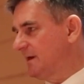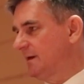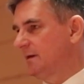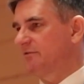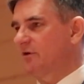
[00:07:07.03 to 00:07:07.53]
of
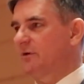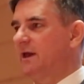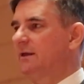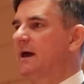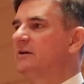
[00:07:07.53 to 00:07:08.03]
30
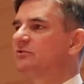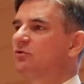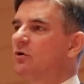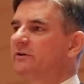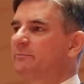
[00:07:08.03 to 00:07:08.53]
plus
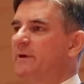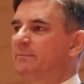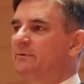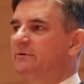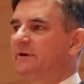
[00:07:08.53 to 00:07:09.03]
years in the
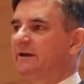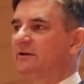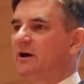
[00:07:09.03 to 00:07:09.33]
trenches